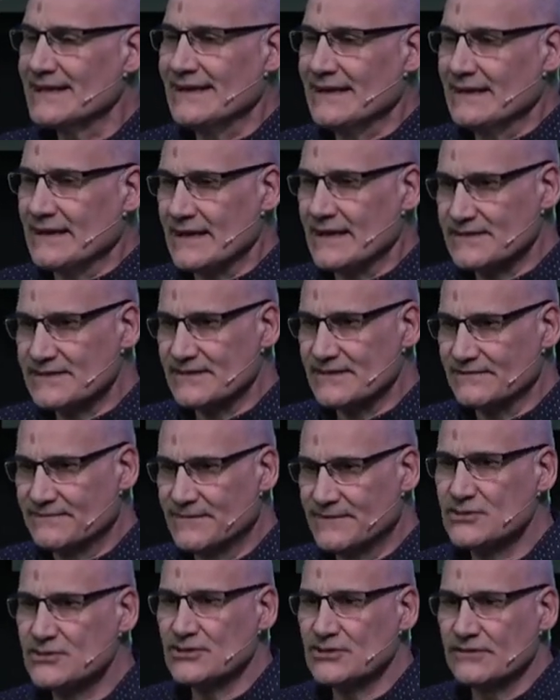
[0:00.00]
it's a
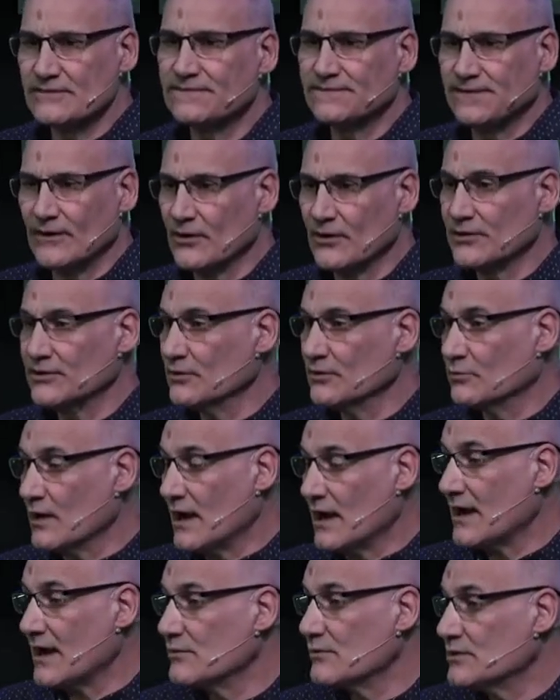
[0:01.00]
vision for you,
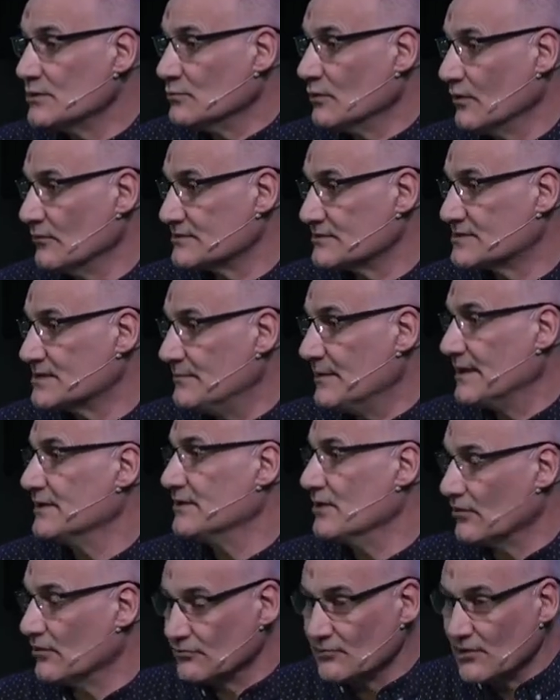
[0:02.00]
how you want to be in
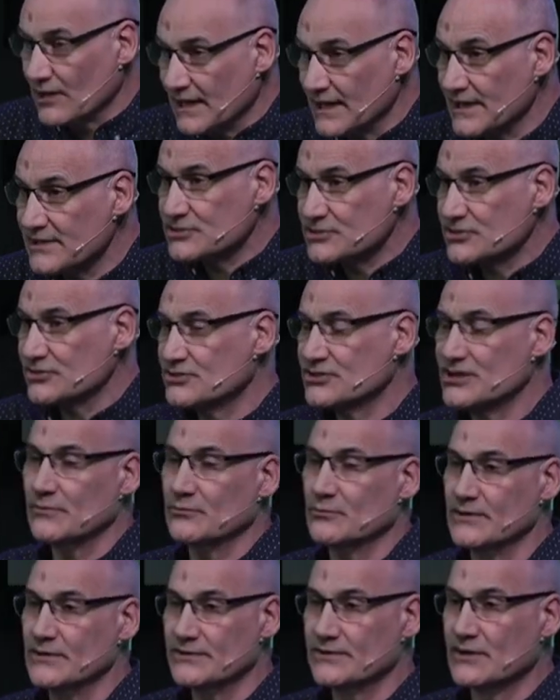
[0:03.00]
your relationship
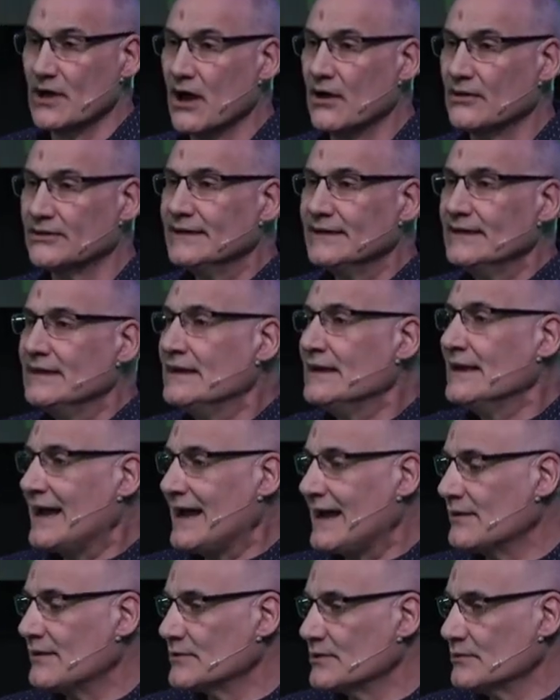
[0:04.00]
with God,
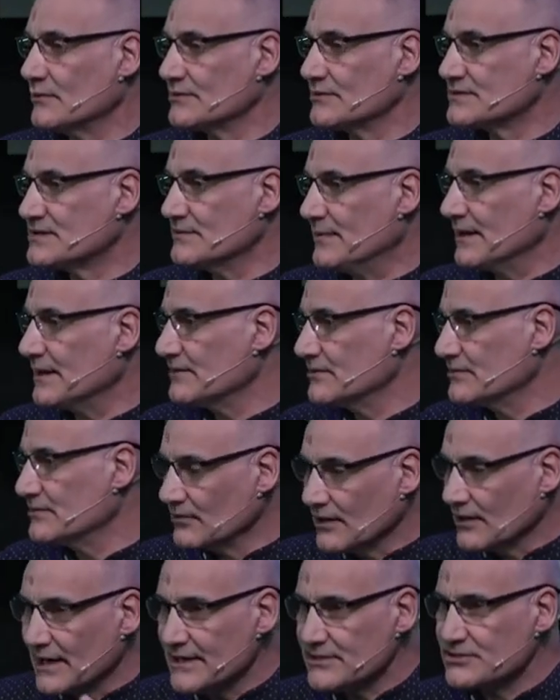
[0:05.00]
how you want to be in your
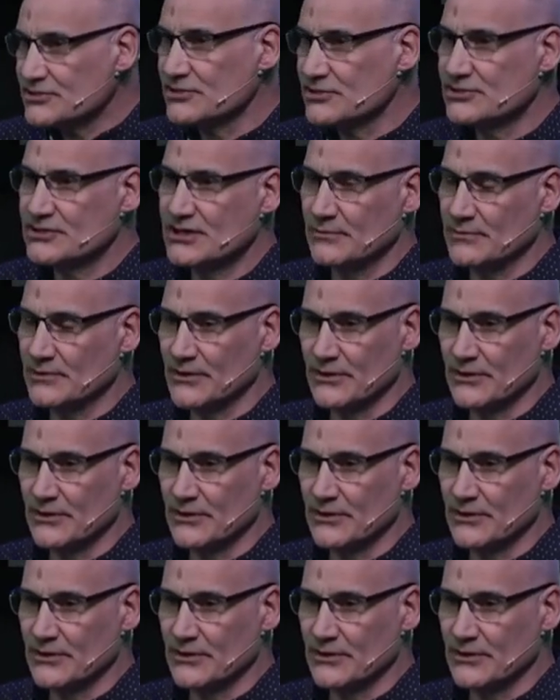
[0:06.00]
relationship with other